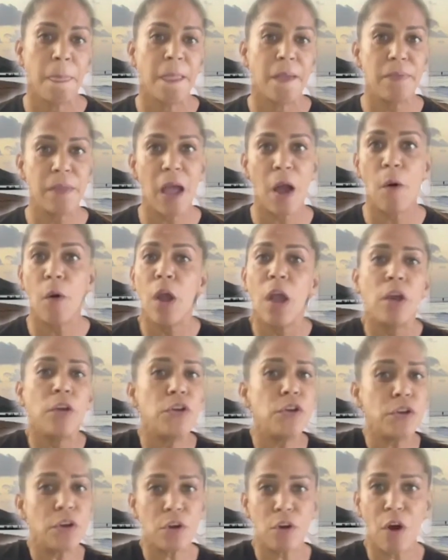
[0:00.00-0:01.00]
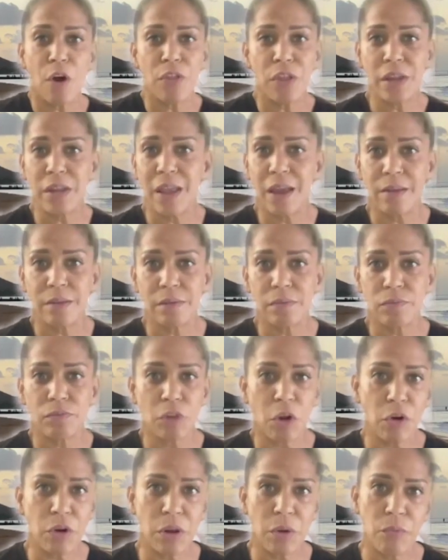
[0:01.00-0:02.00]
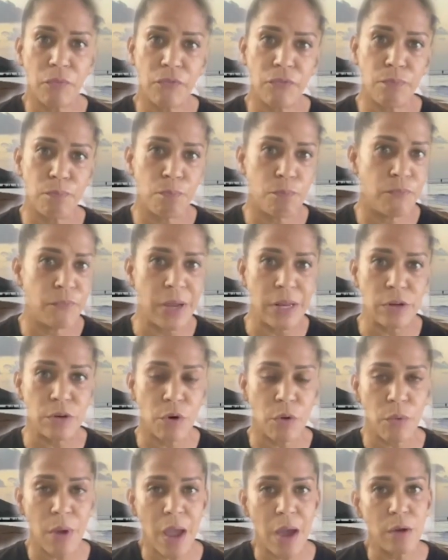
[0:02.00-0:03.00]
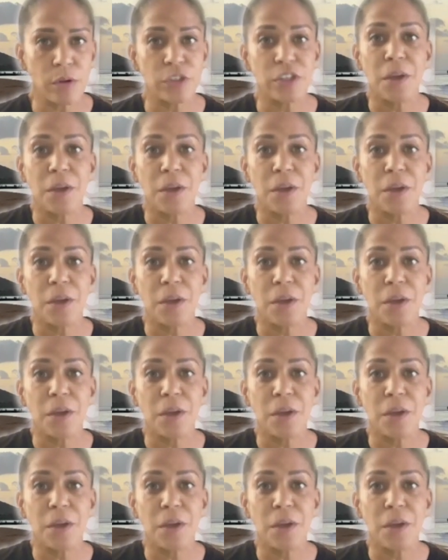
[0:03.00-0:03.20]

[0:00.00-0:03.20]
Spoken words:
Now, you could go the net 30 vendor route.